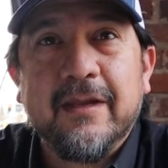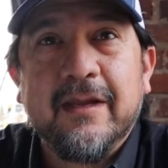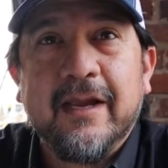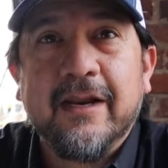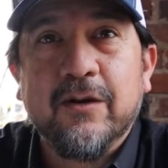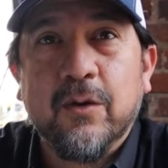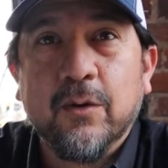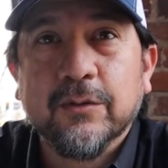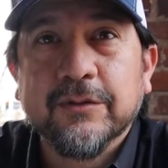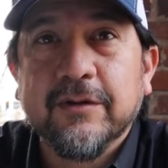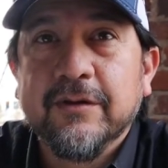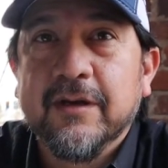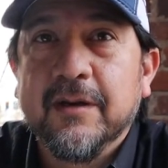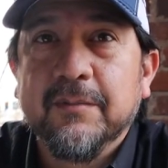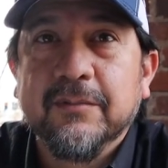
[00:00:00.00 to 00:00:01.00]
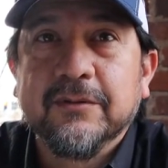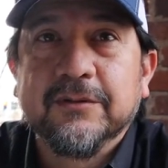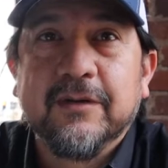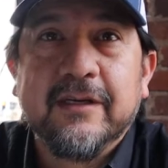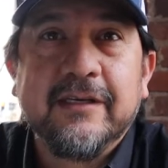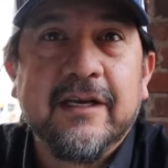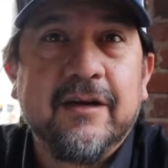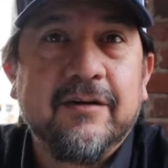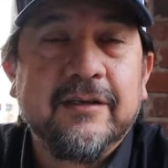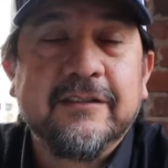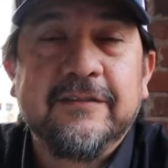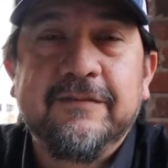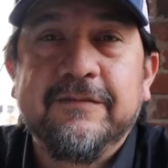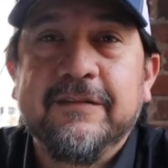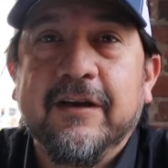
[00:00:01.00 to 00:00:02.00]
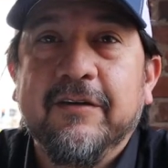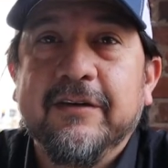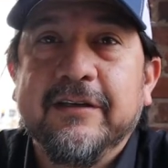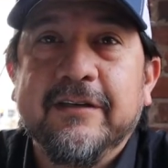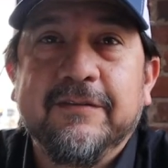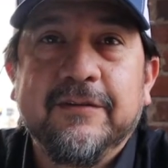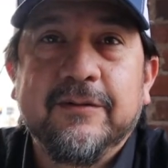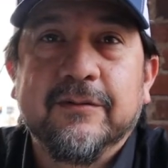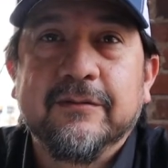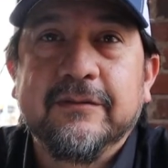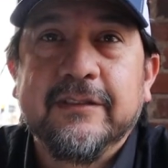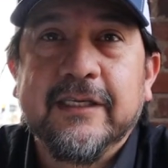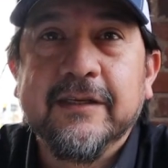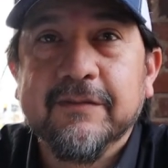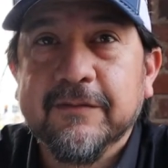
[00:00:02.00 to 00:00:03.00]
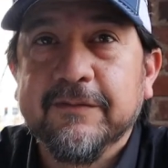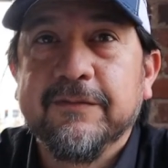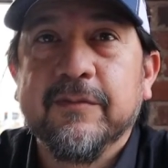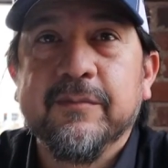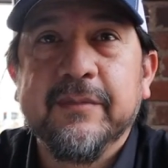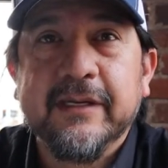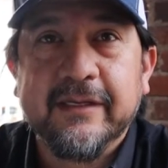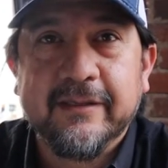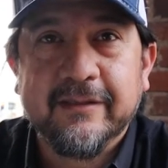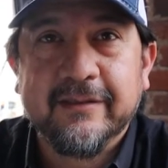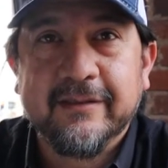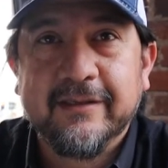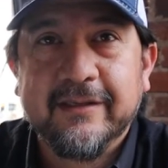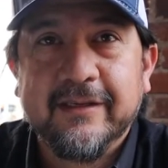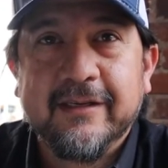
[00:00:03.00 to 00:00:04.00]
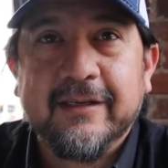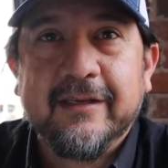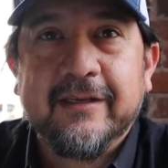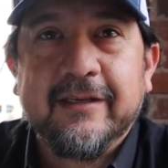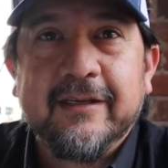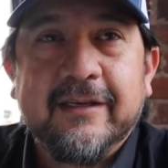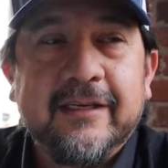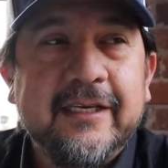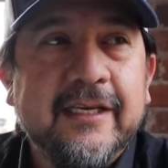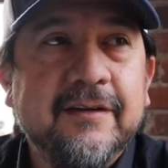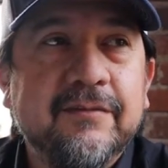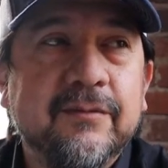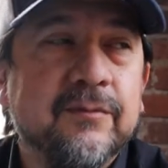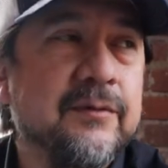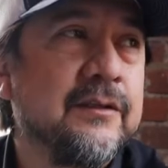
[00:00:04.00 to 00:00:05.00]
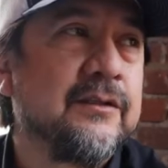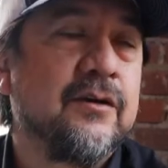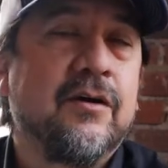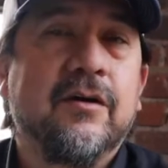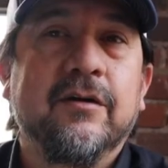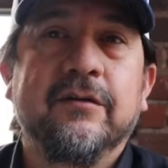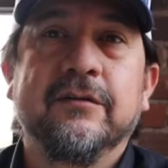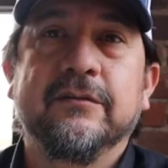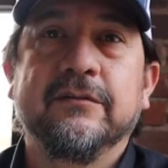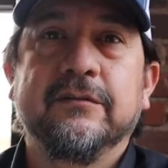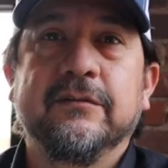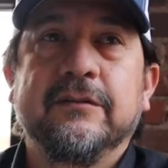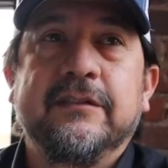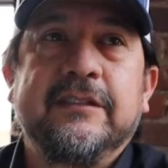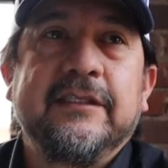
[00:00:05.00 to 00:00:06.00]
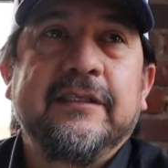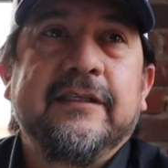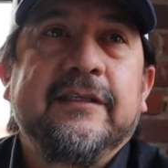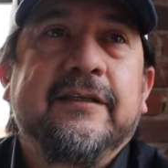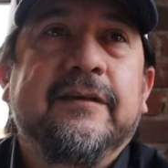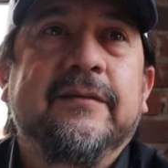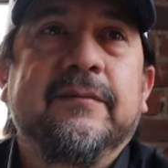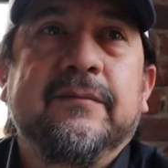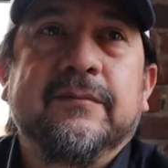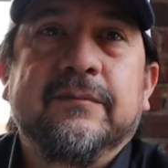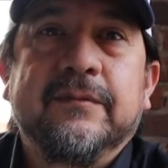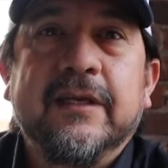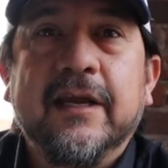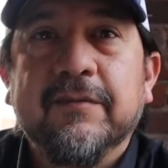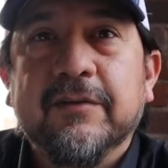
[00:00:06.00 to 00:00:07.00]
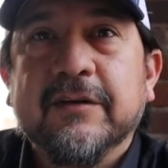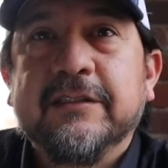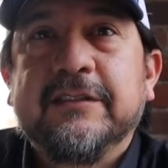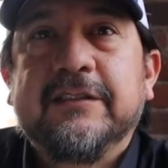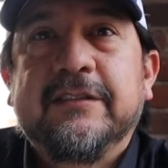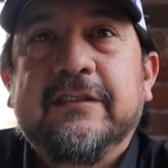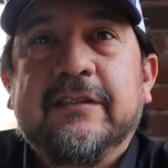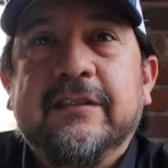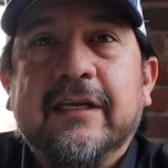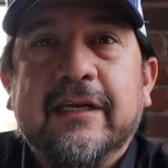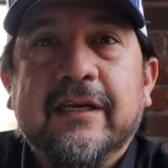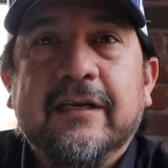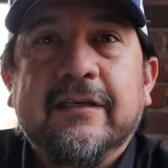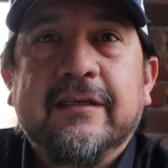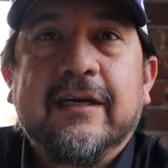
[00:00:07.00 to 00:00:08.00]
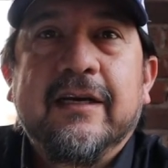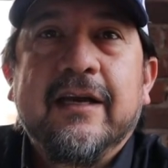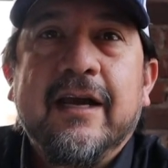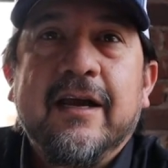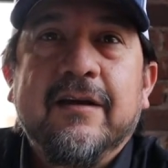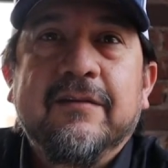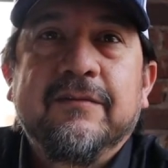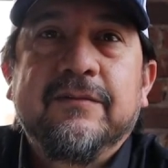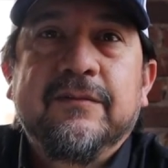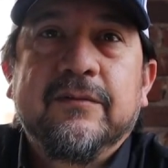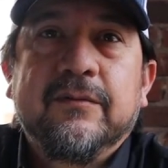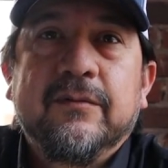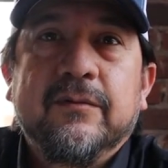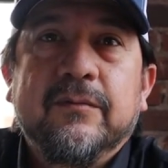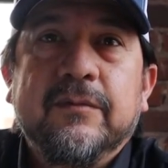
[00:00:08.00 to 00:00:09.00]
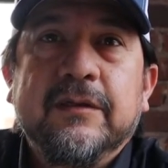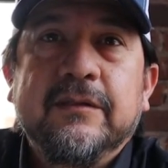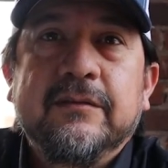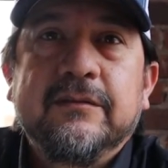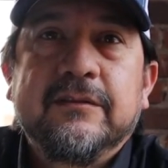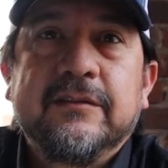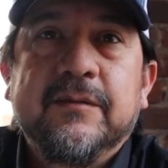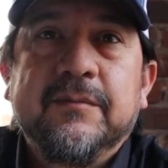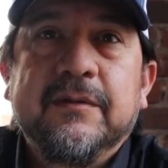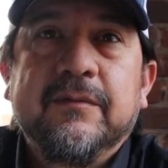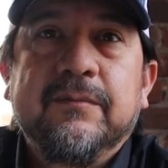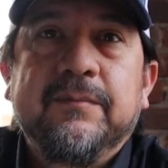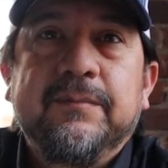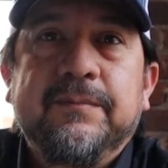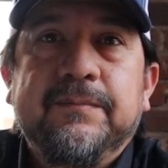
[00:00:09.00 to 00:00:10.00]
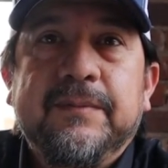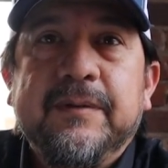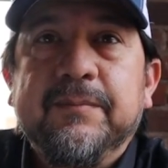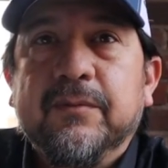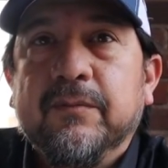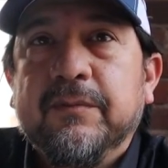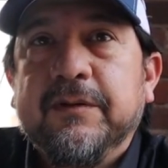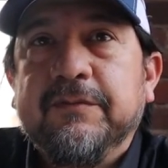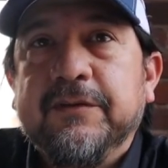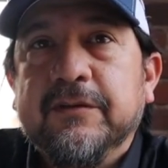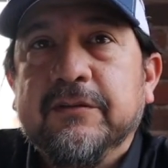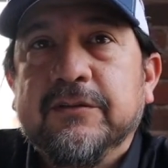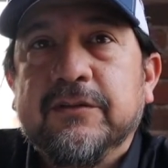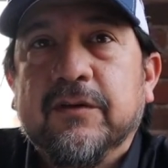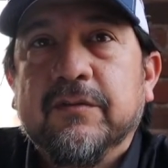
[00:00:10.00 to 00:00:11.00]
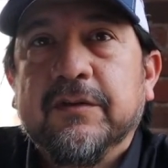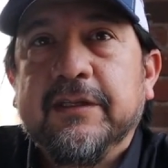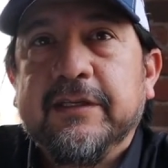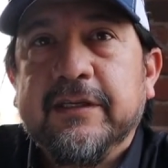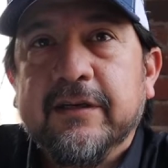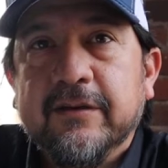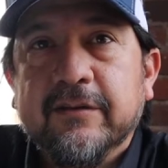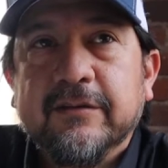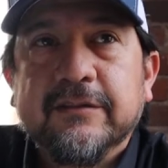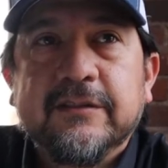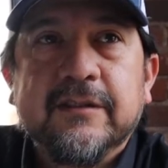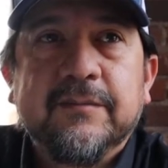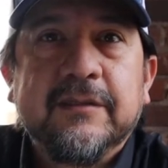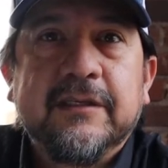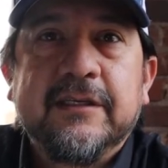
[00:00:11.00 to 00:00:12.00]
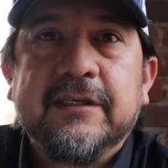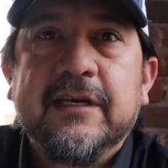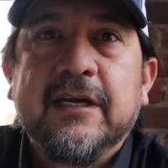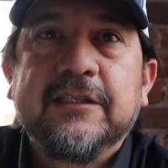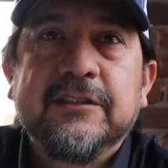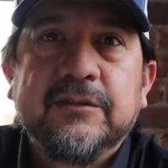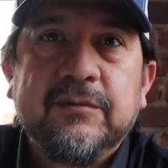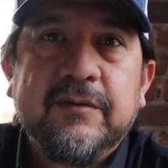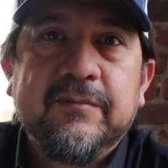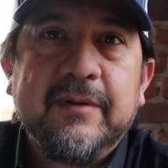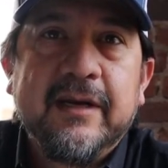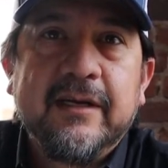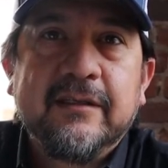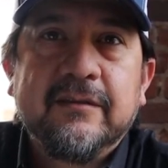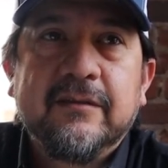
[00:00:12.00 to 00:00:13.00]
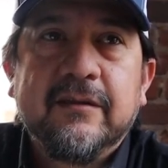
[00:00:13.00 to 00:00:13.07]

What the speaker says: and hold their numbers right now is very difficult, even for me. Even with all the leverage that I have with some of the people we've used over the years, some of the connections we've made,